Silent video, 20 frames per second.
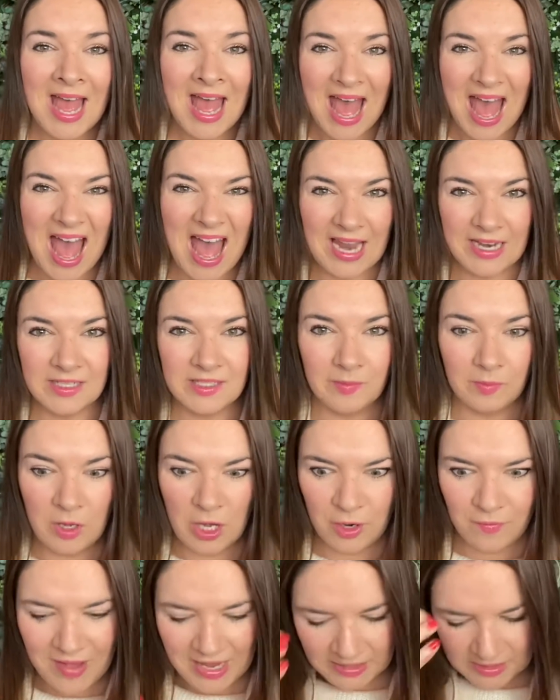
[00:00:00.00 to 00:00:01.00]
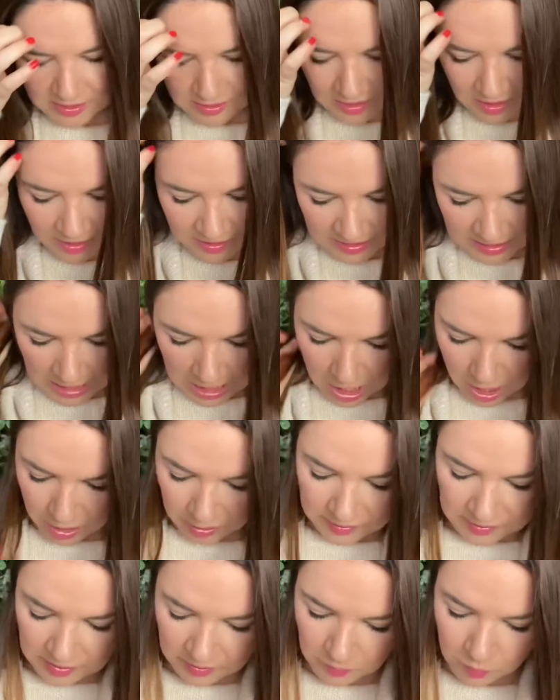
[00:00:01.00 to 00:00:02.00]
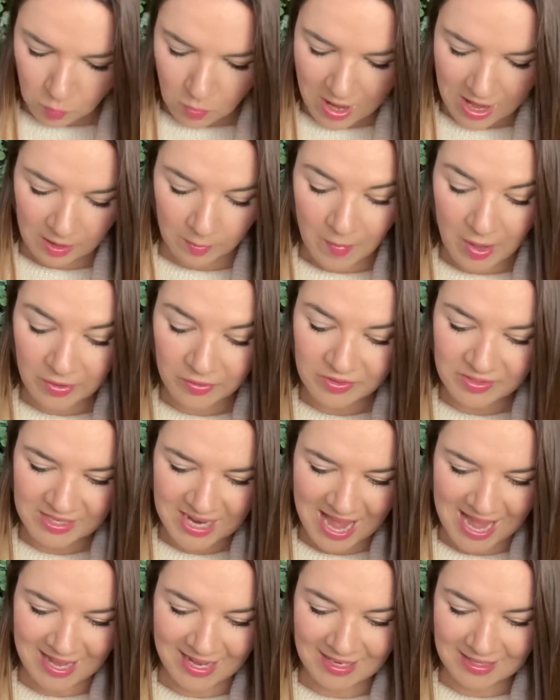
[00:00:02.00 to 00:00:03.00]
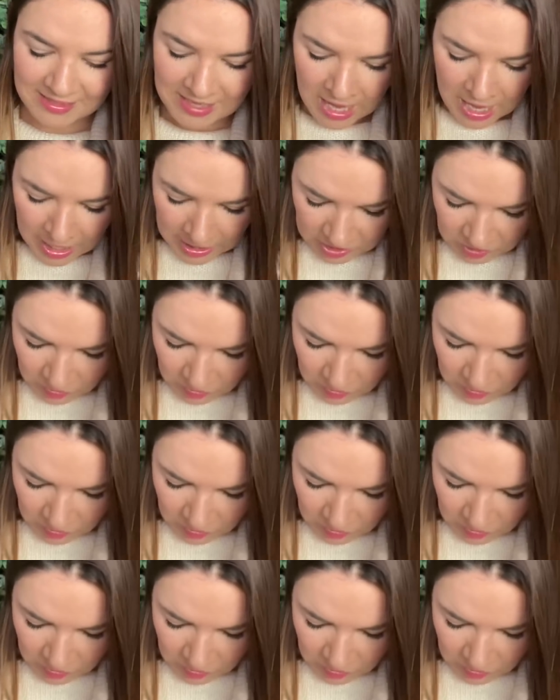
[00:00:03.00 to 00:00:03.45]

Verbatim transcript: and some kind of exercise class as well most days. So